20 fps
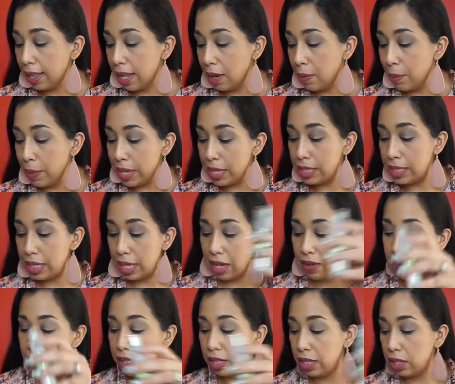then mist
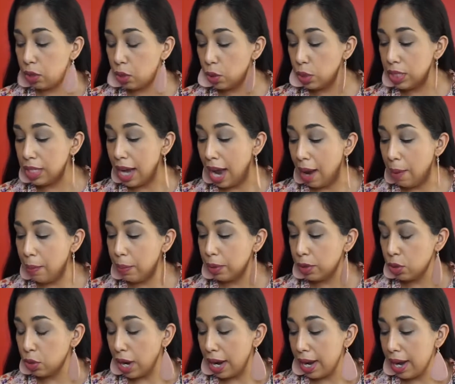evenly through damp or
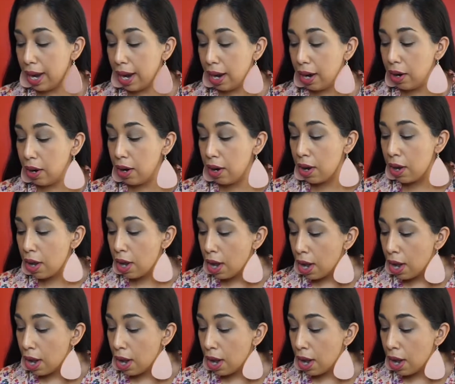dry hair